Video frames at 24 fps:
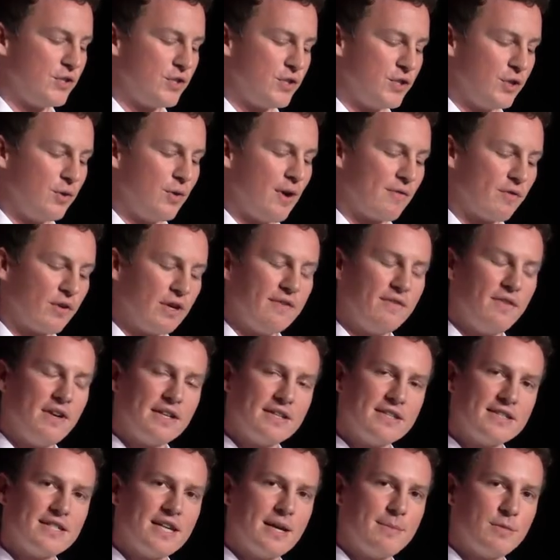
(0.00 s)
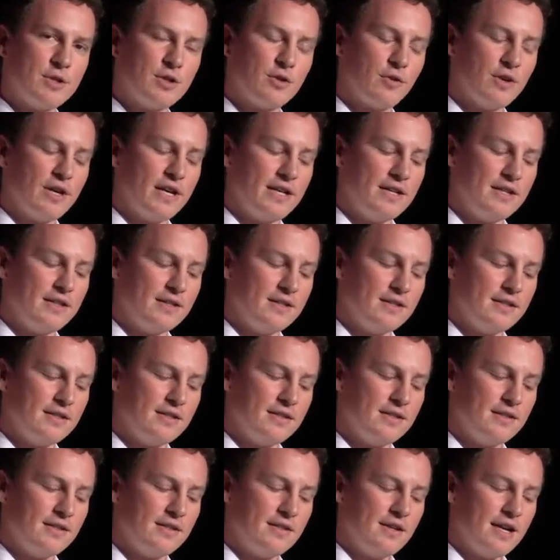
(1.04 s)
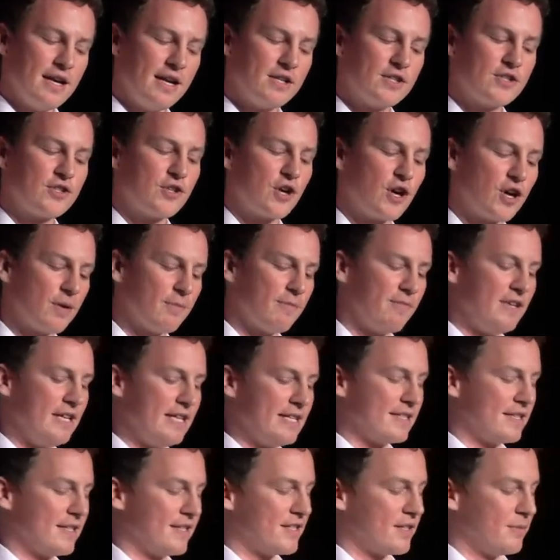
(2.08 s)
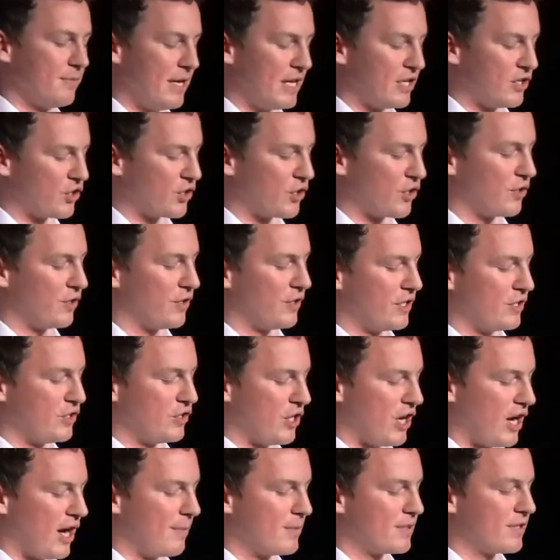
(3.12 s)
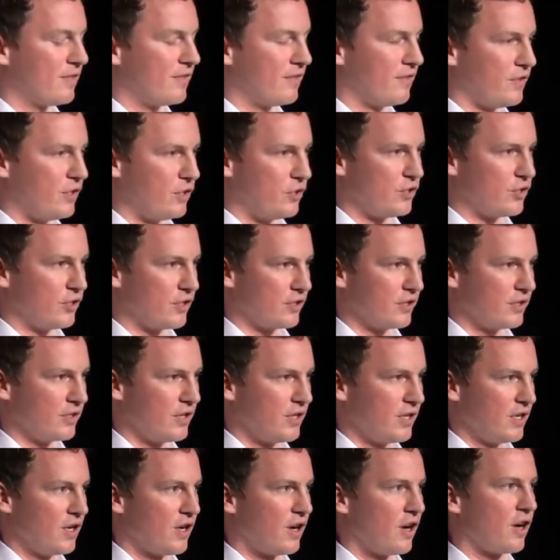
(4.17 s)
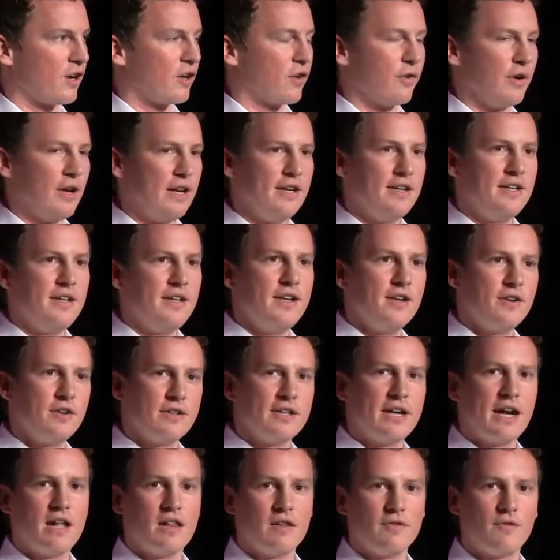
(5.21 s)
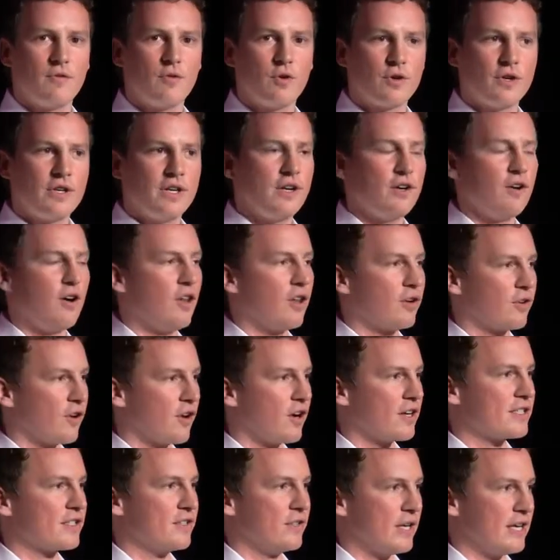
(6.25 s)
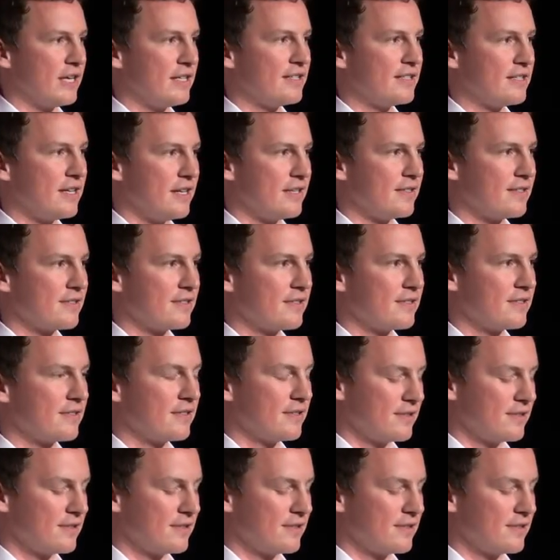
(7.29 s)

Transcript: to every advanced STEM degree, and a startup visa to make sure that the jobs of the future are created here in California and all across the United States.